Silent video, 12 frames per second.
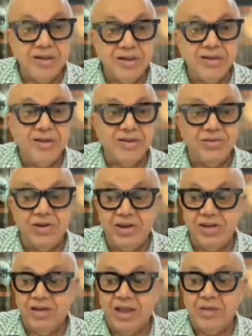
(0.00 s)
In the
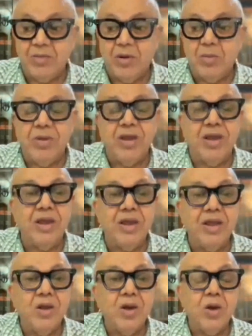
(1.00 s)
cities like Bombay,
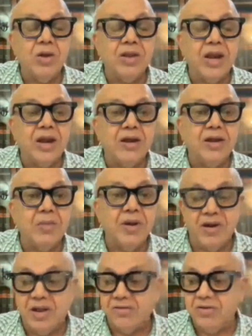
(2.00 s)
or Calcutta,
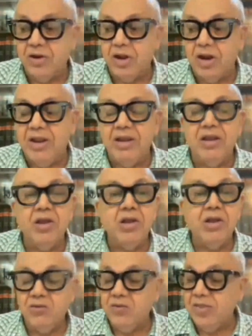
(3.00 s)
Madras, and Delhi,
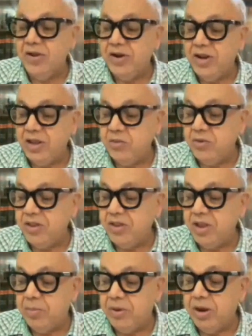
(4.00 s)
where
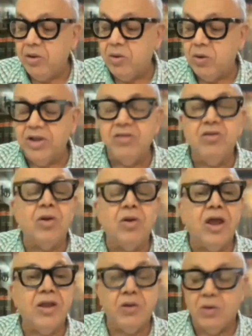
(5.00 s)
the appeal court is
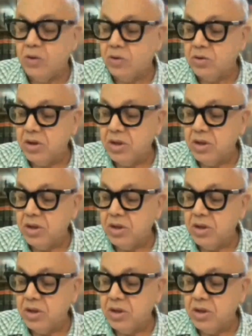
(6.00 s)
your high court,